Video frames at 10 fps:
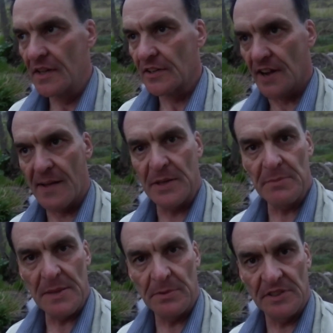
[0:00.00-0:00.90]
cramming
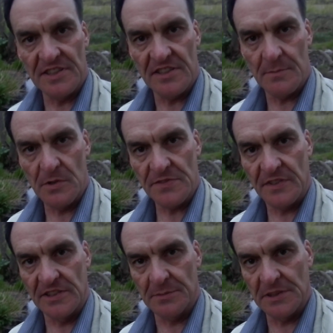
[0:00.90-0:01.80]
people into the most
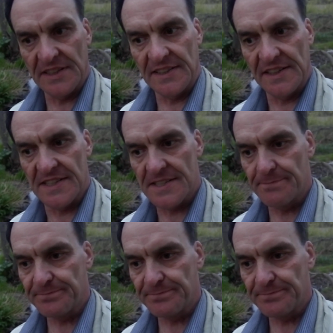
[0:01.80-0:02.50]
vulnerable areas.